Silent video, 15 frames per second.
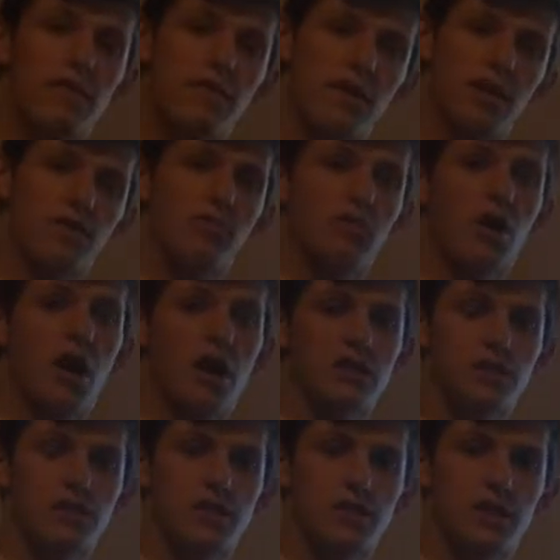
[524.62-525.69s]
we have a variable
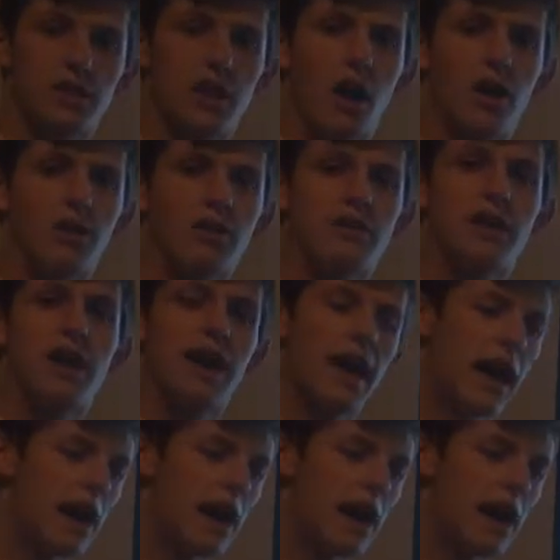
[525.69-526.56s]
cost of $30.